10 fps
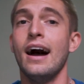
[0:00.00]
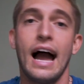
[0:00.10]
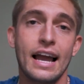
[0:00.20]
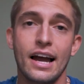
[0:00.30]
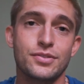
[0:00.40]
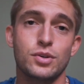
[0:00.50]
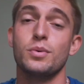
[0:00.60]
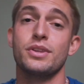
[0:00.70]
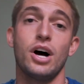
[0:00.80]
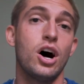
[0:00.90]
I got through
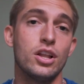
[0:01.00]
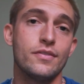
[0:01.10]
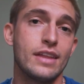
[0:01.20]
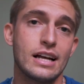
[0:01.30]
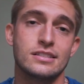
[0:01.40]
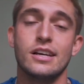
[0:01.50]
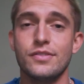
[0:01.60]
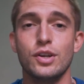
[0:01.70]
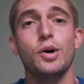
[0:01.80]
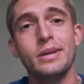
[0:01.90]
with all of that
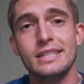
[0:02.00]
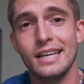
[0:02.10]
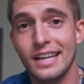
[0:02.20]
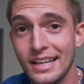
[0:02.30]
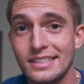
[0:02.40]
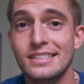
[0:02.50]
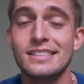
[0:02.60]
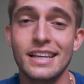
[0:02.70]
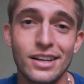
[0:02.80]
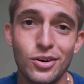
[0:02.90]
stuff and nobody said a
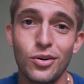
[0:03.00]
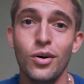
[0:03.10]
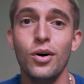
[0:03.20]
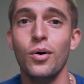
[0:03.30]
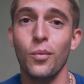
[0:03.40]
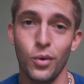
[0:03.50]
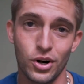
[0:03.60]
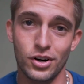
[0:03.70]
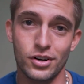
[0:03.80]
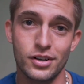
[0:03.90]
single
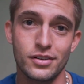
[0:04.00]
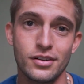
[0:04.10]
word.